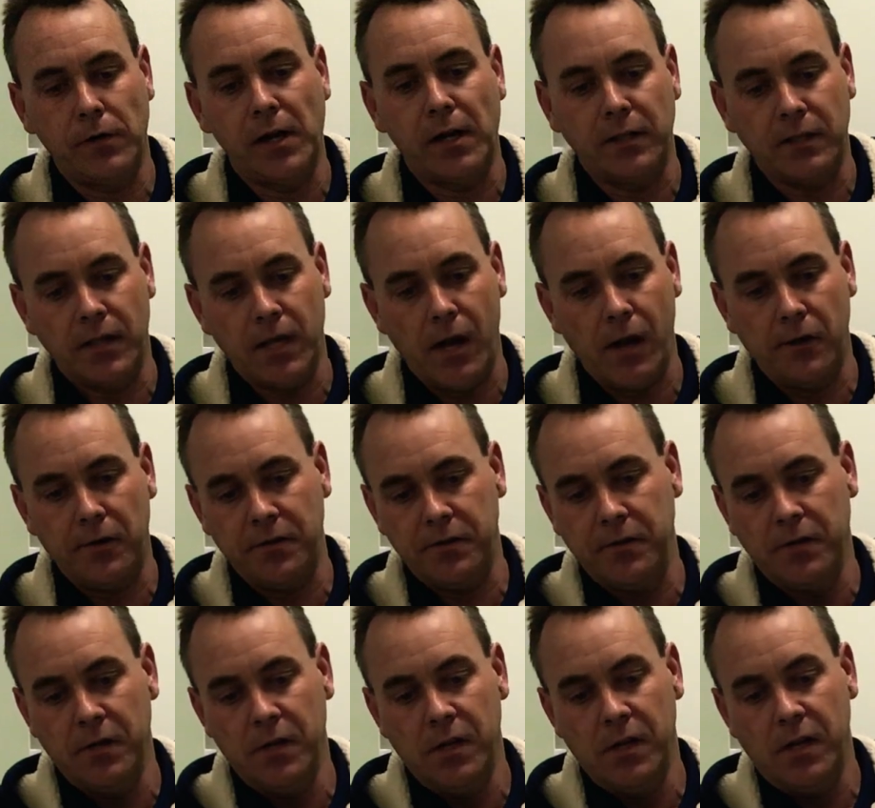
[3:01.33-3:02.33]
create a current,
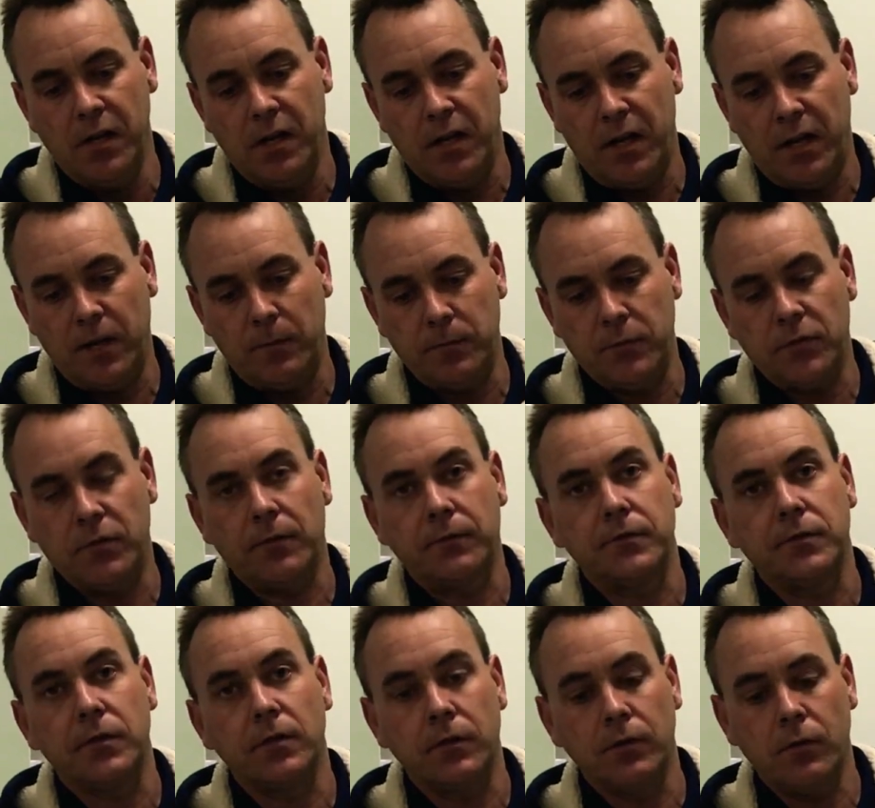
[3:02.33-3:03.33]
which is
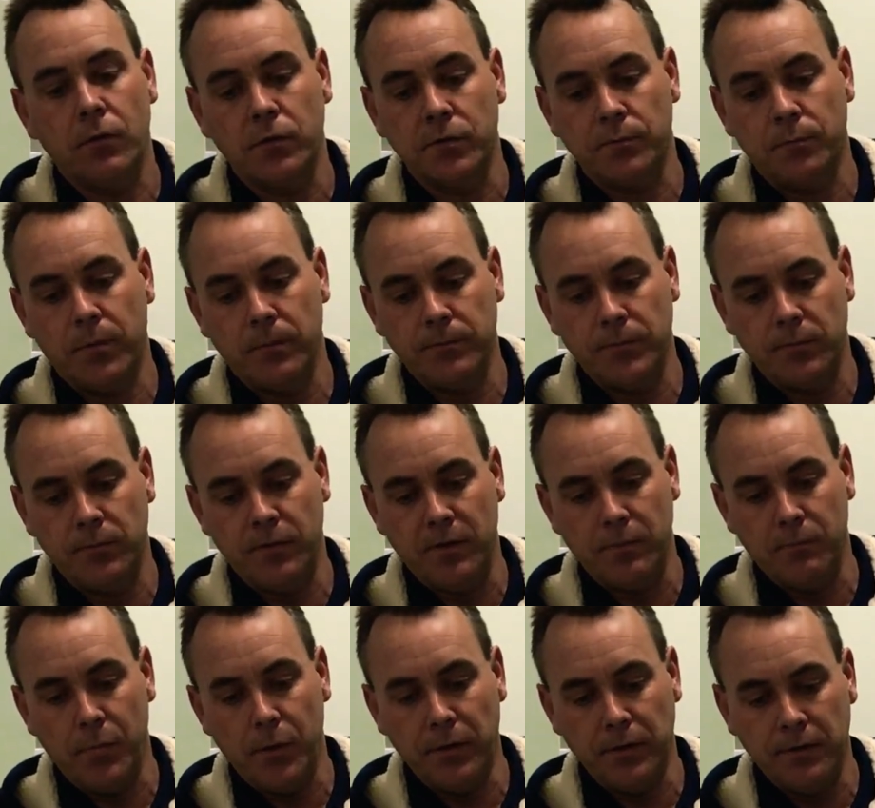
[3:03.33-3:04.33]
obviously going to cause problems with
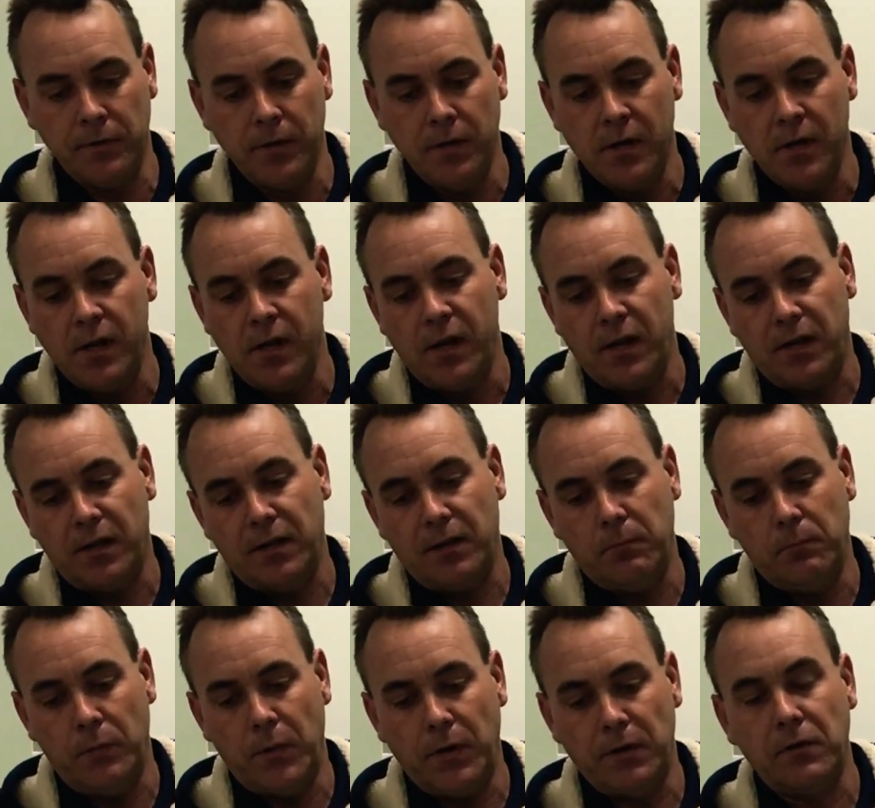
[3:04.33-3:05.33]
your boat,
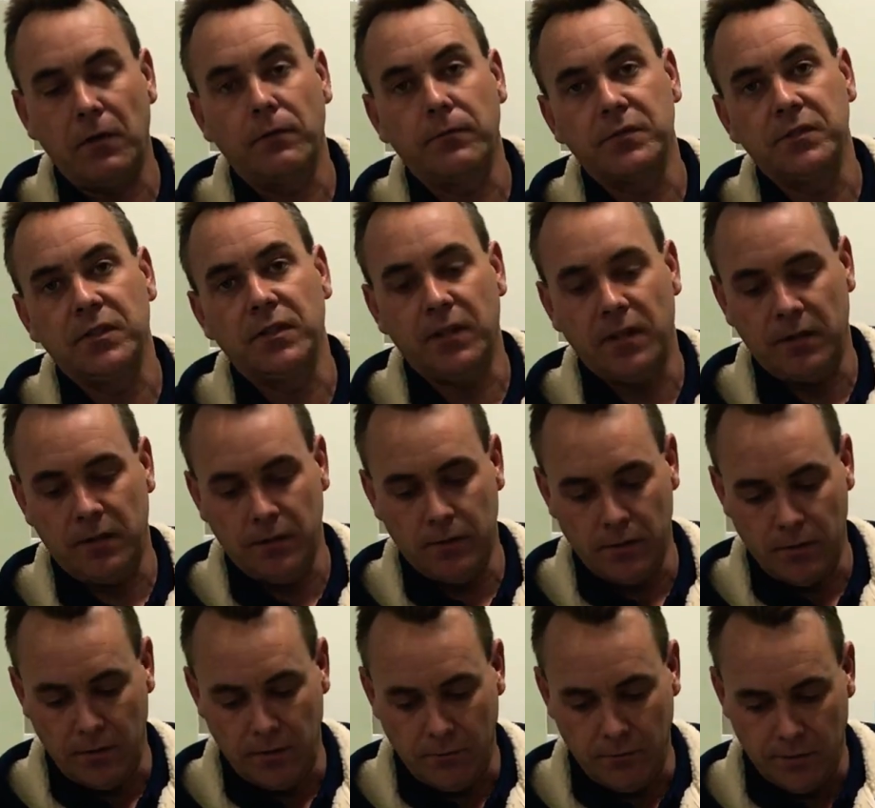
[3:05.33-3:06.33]
but obviously they can
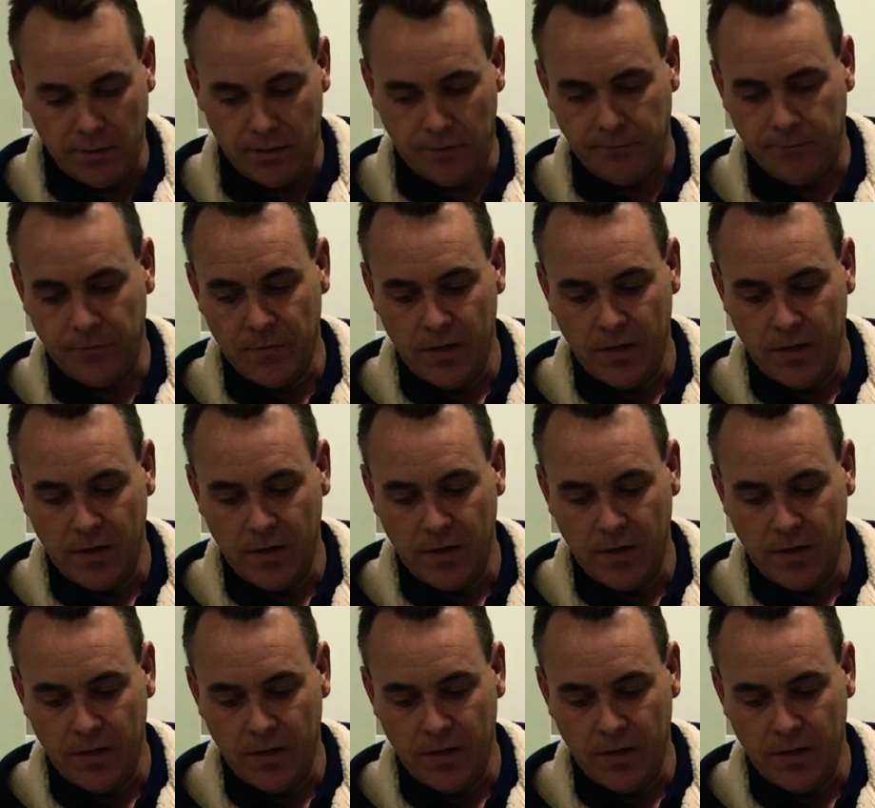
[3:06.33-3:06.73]
go green.